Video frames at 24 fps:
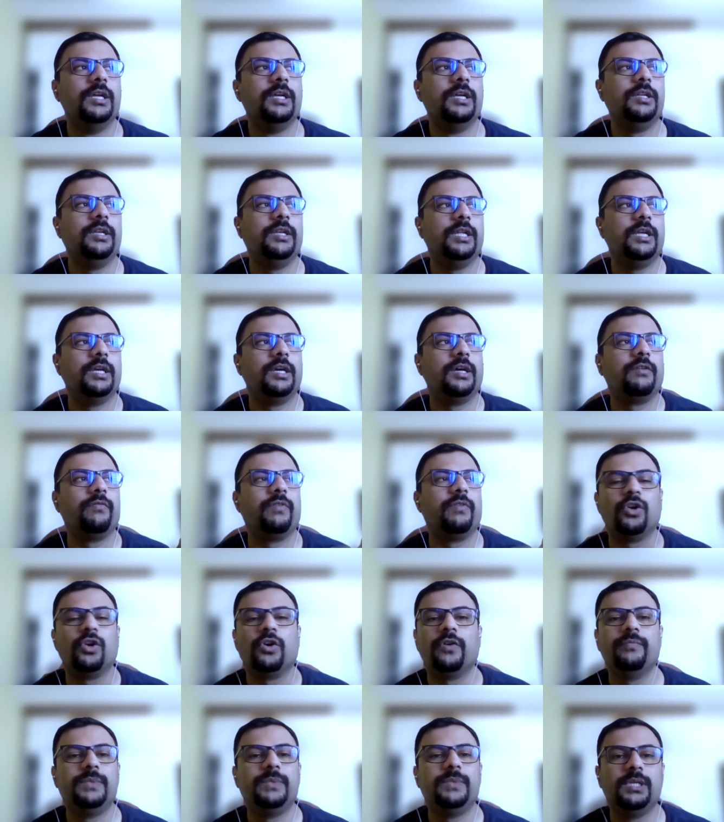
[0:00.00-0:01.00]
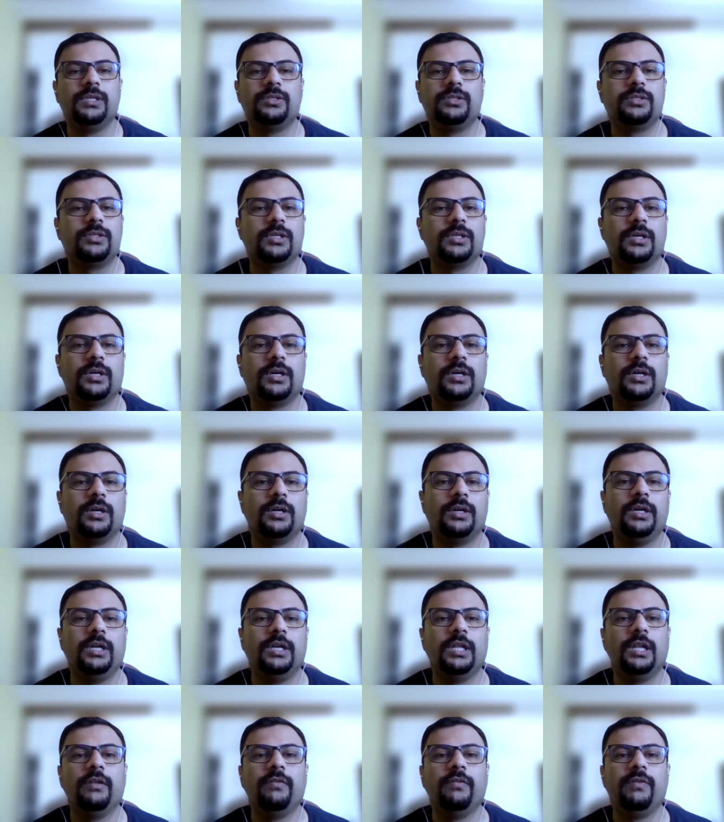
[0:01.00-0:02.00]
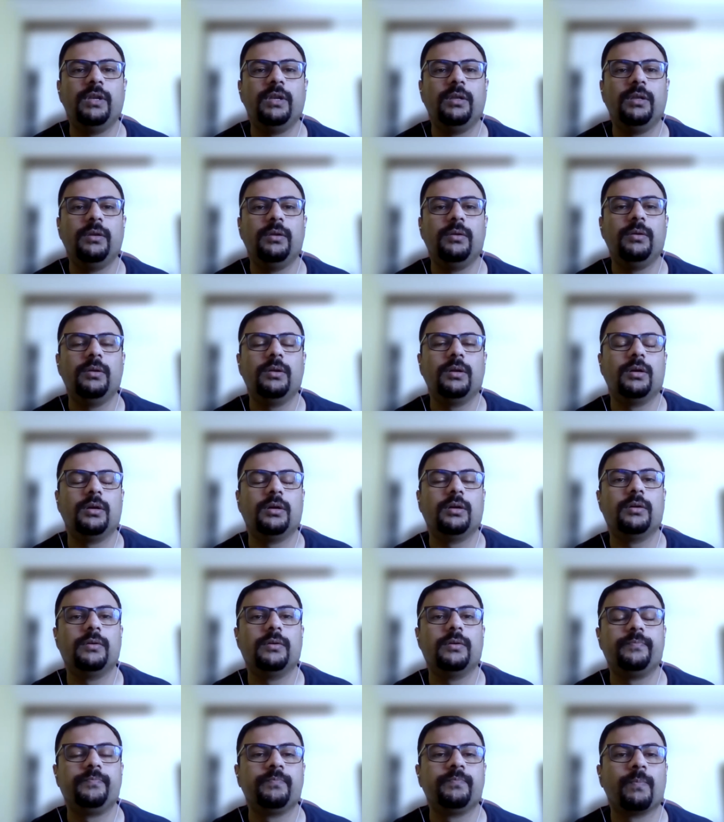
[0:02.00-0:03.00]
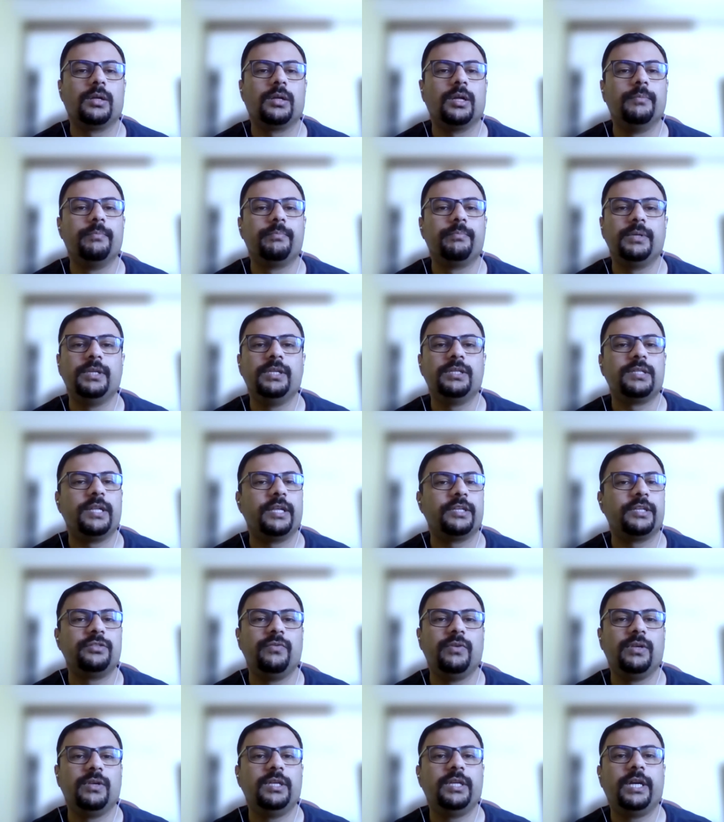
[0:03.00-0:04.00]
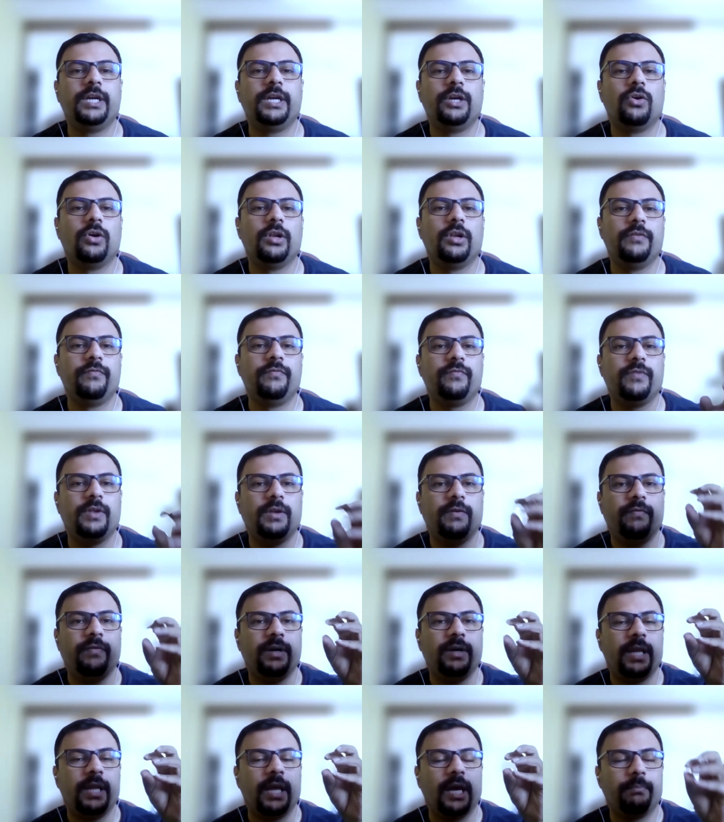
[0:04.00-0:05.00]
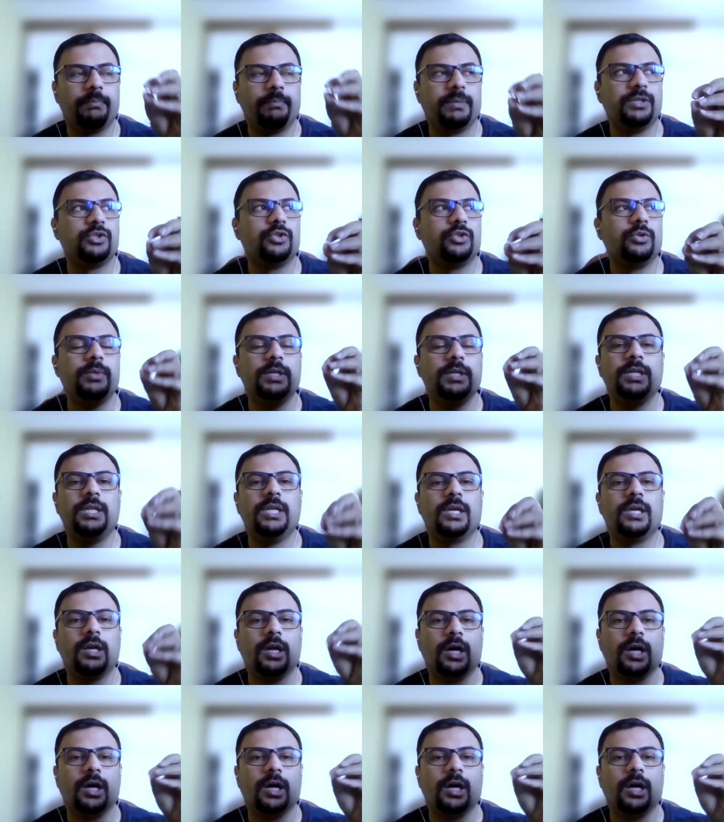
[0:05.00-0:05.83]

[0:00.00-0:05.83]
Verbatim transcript: near one of these uh, delivery uh, companies like Swiggy and all. If it happens to be near a